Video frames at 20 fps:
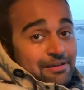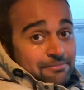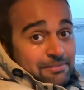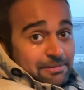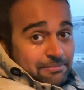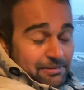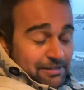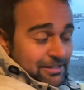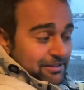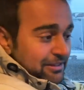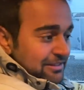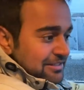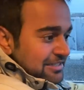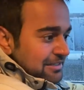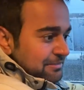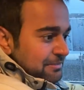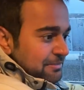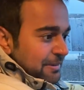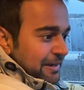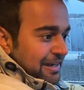Maybe you can
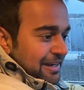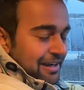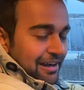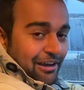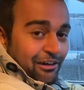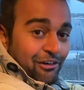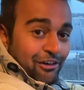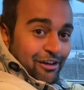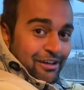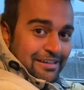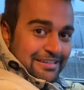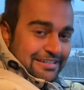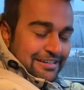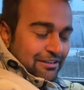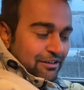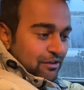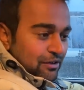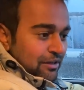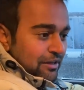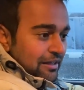see me better now.
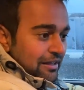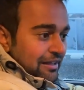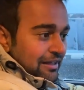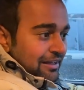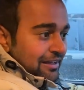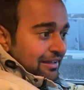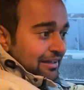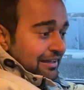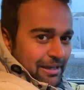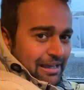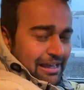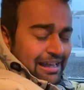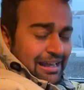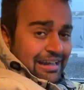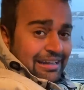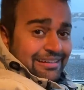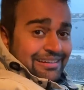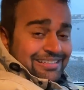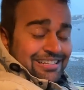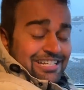So
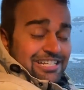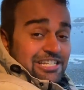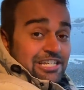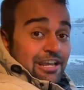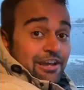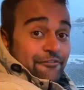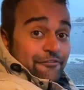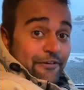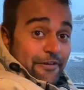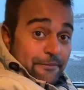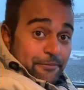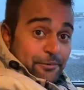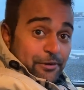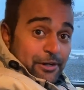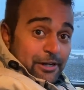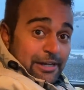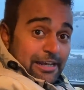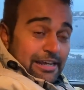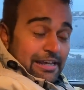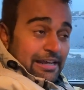this is
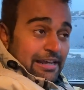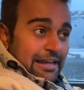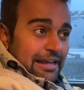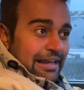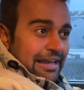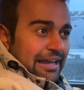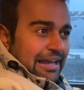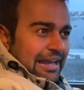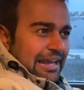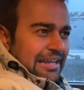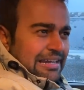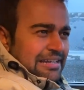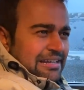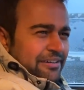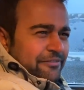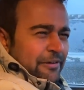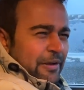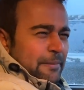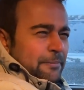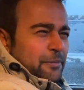February, and
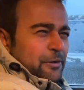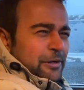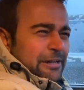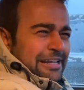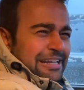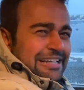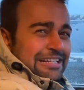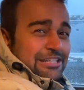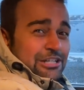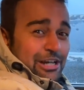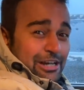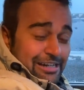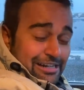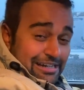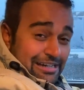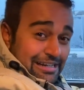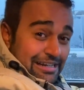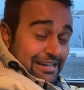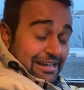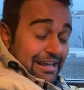February is
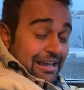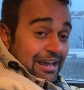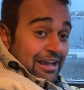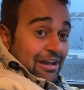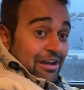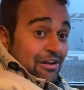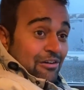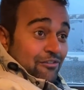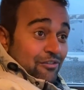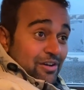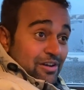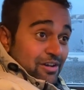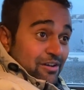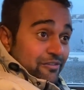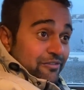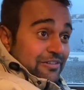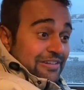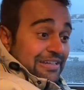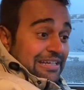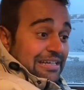generally one
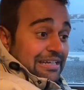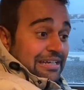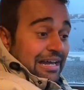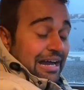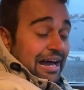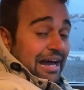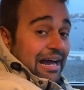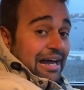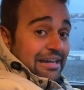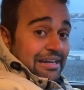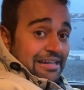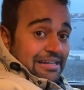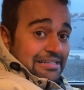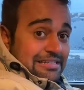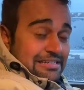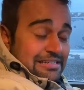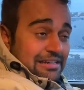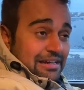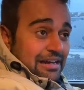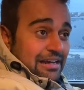of the
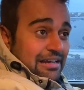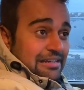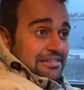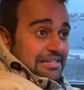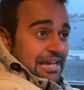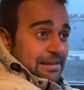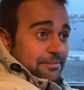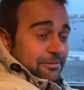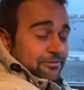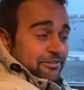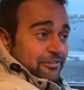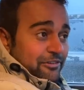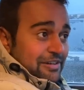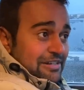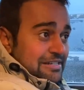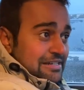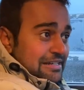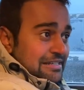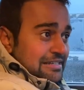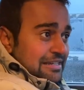hardest time of the
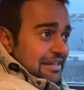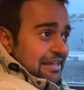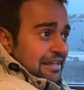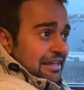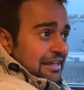winters.